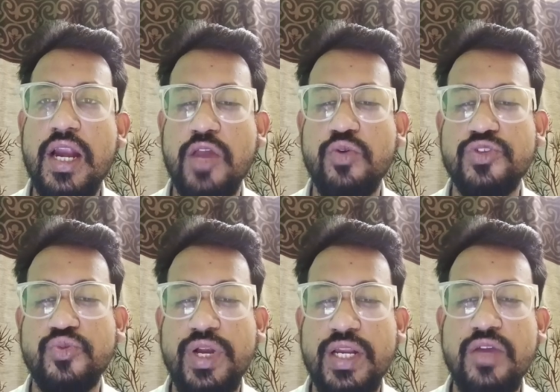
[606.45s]
and I
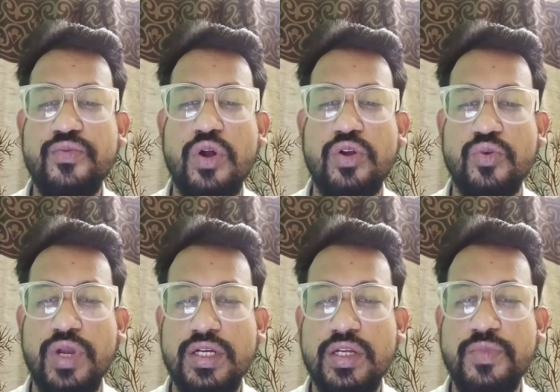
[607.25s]
was waiting
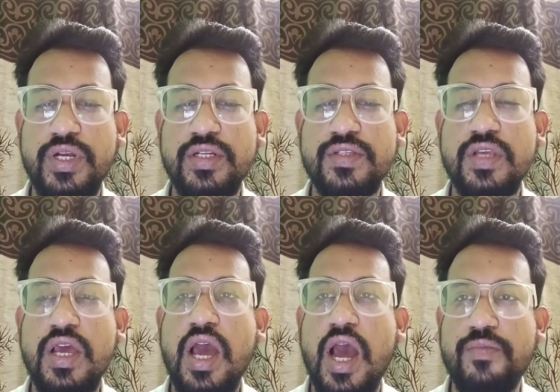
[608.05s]
for 20 minutes.